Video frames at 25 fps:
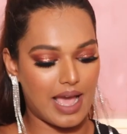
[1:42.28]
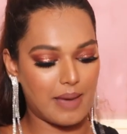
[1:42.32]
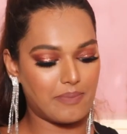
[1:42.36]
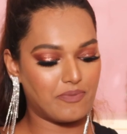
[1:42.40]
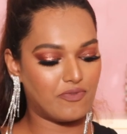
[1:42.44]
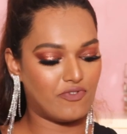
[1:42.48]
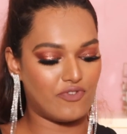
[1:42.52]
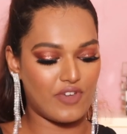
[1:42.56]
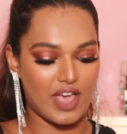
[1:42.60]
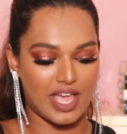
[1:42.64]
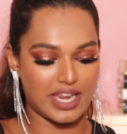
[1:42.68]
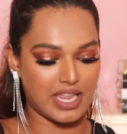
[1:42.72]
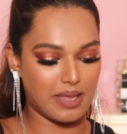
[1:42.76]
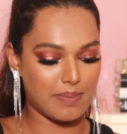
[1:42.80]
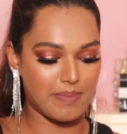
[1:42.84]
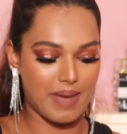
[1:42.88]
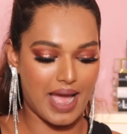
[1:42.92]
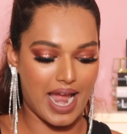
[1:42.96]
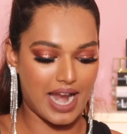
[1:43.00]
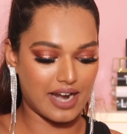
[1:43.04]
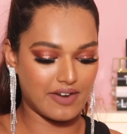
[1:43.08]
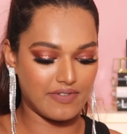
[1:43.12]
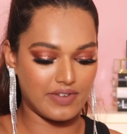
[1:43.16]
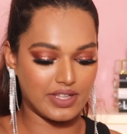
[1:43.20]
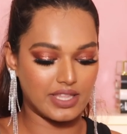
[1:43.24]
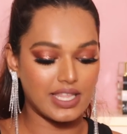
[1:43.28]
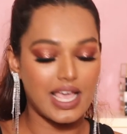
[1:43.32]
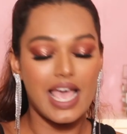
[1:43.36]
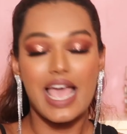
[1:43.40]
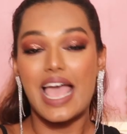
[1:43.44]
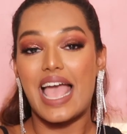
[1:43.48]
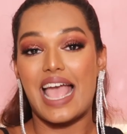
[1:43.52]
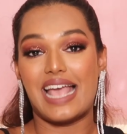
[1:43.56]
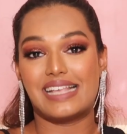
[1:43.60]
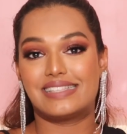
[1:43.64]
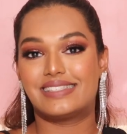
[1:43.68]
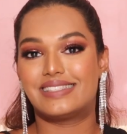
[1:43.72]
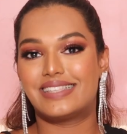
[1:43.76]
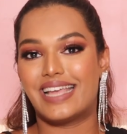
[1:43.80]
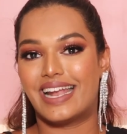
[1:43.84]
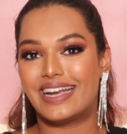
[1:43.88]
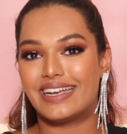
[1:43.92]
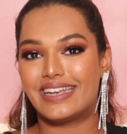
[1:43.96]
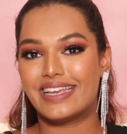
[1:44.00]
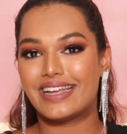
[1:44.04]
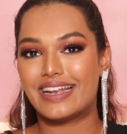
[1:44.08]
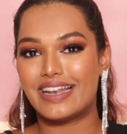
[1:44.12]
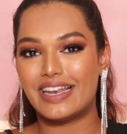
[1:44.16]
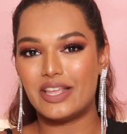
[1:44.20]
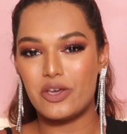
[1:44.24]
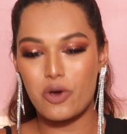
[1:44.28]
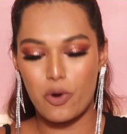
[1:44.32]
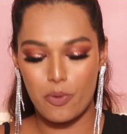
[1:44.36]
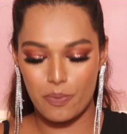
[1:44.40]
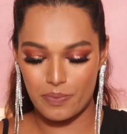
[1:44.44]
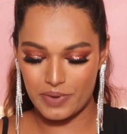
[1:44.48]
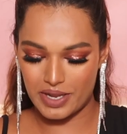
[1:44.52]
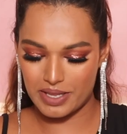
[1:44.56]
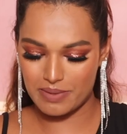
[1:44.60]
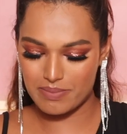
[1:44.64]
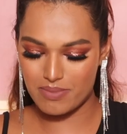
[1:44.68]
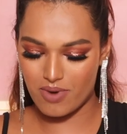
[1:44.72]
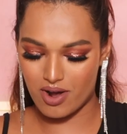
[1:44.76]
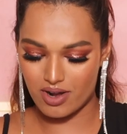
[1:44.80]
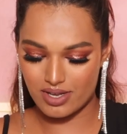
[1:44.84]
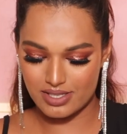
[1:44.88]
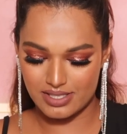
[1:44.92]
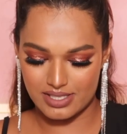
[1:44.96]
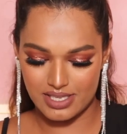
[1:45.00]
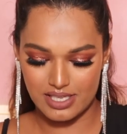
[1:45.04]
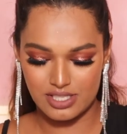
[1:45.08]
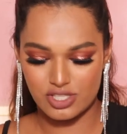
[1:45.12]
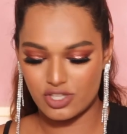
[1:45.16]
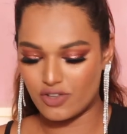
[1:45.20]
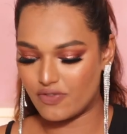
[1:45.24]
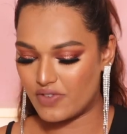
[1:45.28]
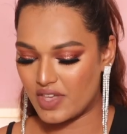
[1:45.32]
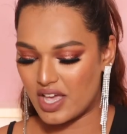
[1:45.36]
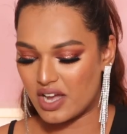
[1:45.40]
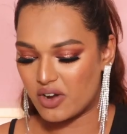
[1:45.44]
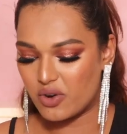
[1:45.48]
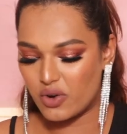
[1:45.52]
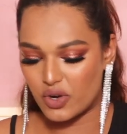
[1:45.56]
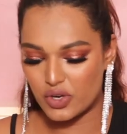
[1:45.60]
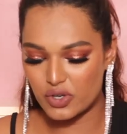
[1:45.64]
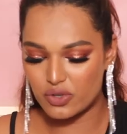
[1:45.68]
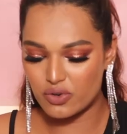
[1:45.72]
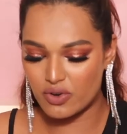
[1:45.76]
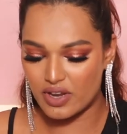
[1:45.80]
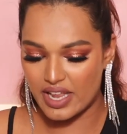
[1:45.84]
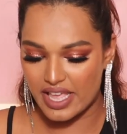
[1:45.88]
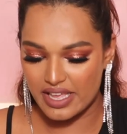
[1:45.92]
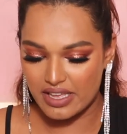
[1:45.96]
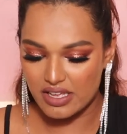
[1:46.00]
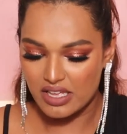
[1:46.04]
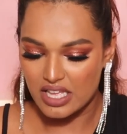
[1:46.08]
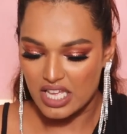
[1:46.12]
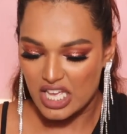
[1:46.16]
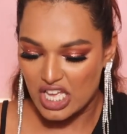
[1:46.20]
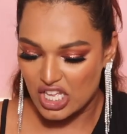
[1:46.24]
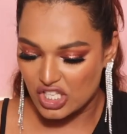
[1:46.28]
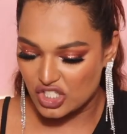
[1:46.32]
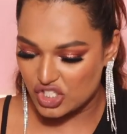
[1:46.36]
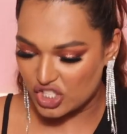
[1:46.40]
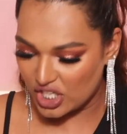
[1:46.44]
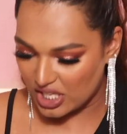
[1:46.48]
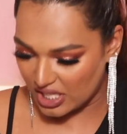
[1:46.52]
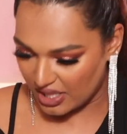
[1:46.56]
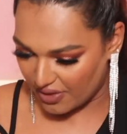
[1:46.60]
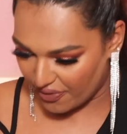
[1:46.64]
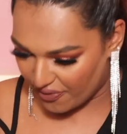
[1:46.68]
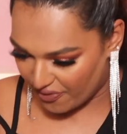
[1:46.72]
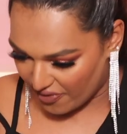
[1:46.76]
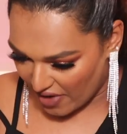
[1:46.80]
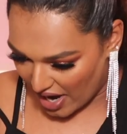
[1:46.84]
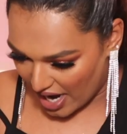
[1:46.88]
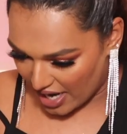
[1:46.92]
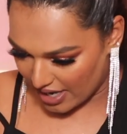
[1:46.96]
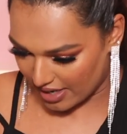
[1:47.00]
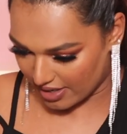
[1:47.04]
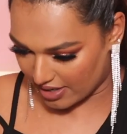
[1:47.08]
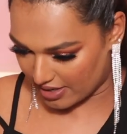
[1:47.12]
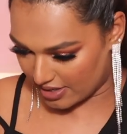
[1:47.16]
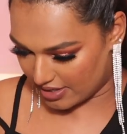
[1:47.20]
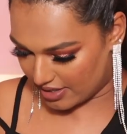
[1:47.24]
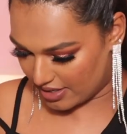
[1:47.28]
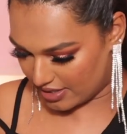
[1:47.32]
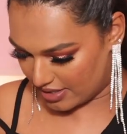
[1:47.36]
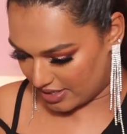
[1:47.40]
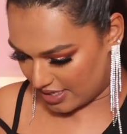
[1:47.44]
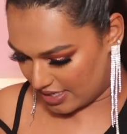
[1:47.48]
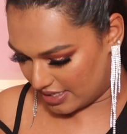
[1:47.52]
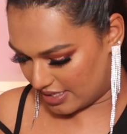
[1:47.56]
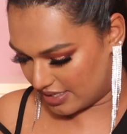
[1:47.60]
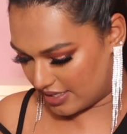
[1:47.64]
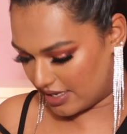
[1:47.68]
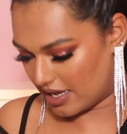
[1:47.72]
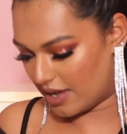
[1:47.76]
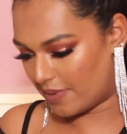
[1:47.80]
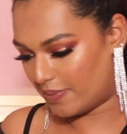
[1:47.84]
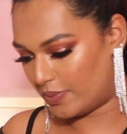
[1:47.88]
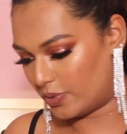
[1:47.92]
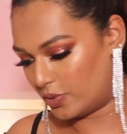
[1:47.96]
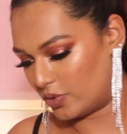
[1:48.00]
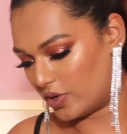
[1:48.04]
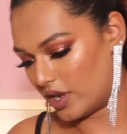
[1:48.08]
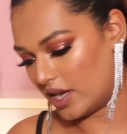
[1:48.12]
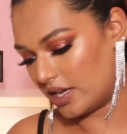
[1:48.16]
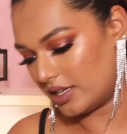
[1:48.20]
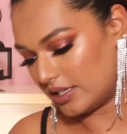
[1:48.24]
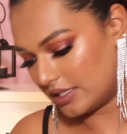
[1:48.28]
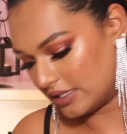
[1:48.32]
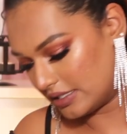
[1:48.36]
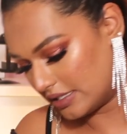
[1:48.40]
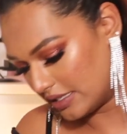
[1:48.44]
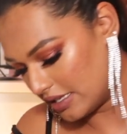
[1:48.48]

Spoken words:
I'm very bad with aesthetically opening boxes. So we are going to like cheat far kar lete iska pura.